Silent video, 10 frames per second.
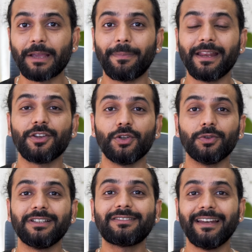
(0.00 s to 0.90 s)
I bring
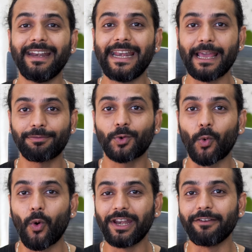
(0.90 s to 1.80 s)
you this in-depth
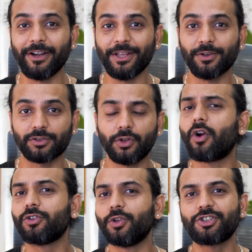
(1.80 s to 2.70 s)
quality videos,
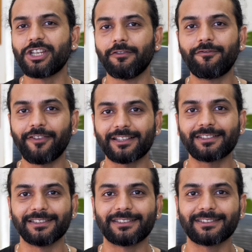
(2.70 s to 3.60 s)
not those cheap
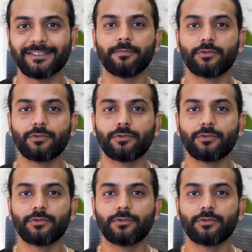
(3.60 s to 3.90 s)
fixes.